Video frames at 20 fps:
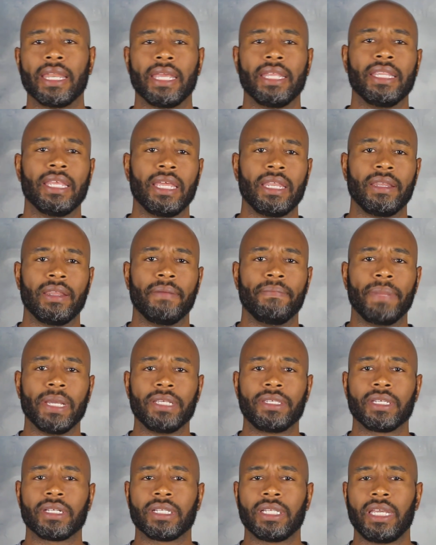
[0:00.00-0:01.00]
And then
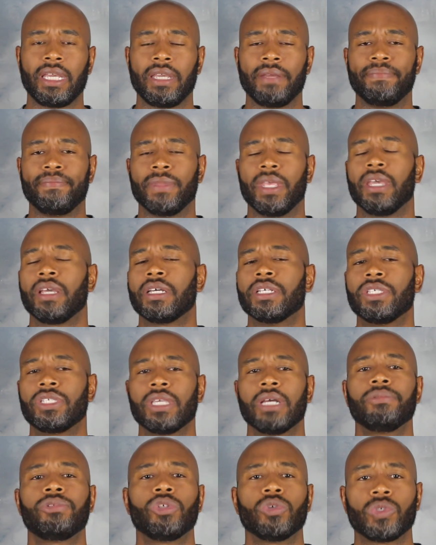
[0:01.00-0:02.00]
basically
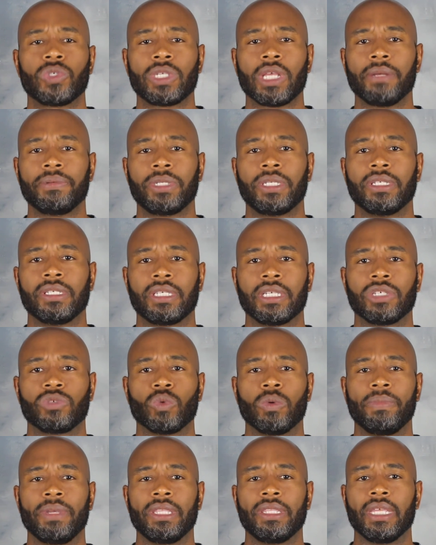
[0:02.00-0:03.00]
conceptual substances
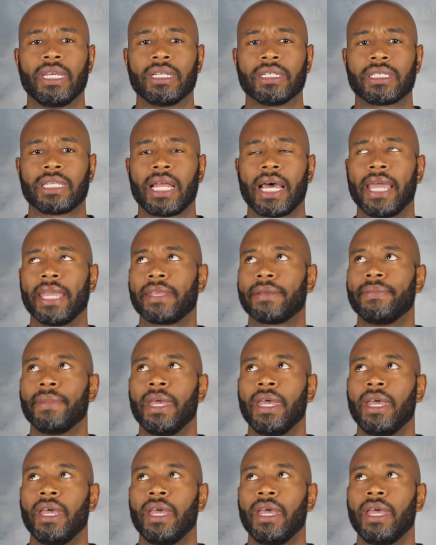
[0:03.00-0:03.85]
would be things like,